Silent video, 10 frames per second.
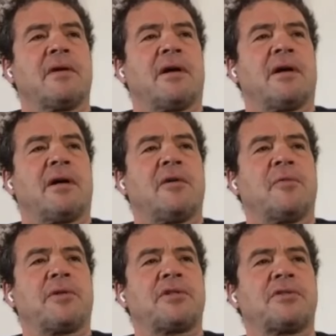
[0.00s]
uh, a little
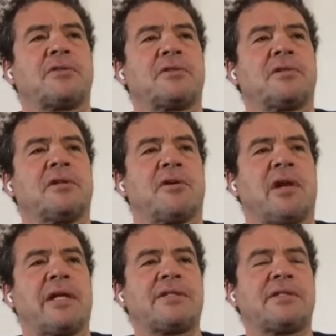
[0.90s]
bit you know
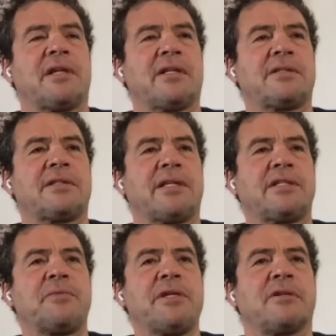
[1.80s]
less less
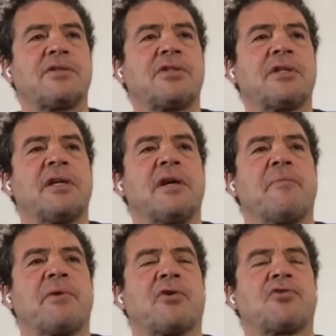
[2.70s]
less meters
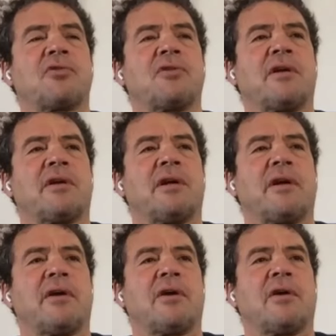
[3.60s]
because
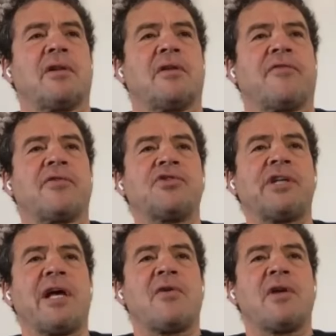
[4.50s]
the first
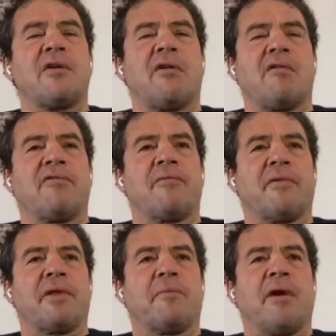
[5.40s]
Saturday of
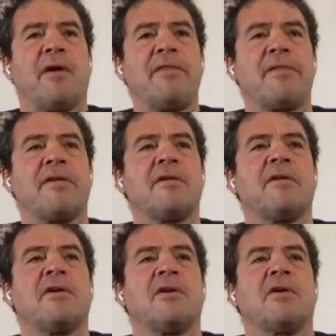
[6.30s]
the month
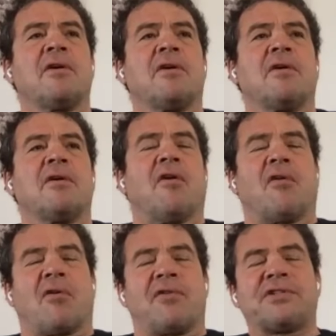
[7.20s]
or,
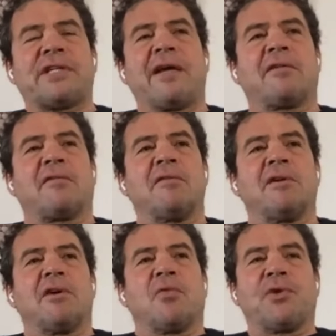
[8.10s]
or the cycle
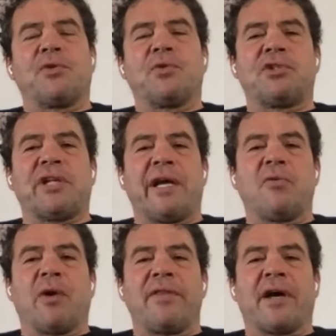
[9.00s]
we do
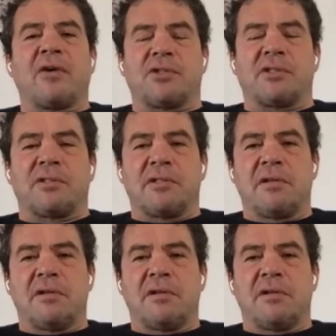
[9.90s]
10 one thousands